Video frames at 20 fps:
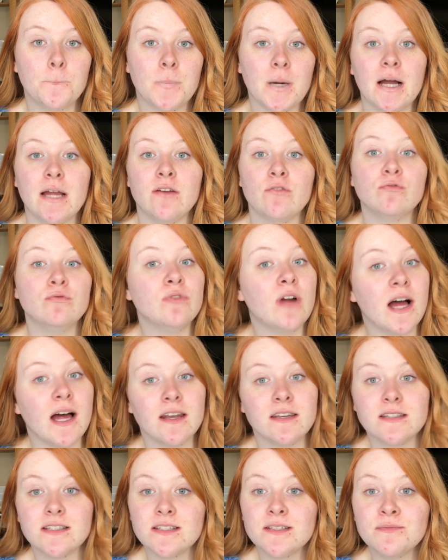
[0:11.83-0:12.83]
by
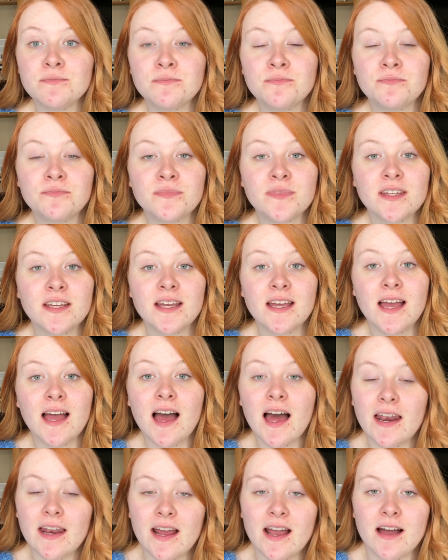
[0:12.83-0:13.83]
random
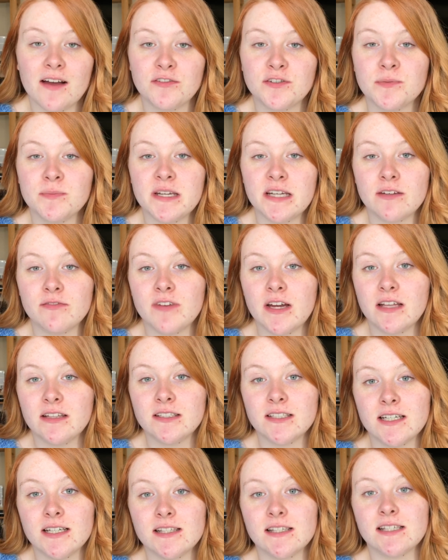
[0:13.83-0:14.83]
and I have to make a
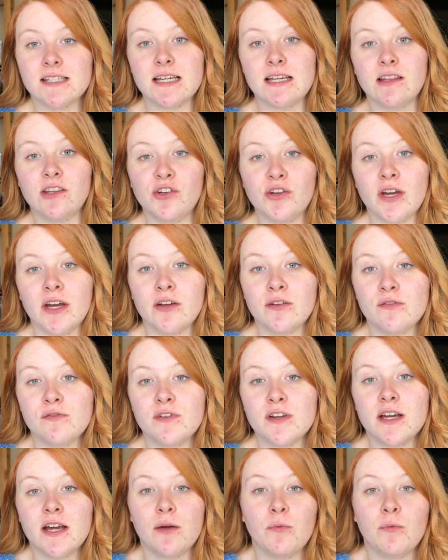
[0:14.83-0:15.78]
Valentine's Day look out of it.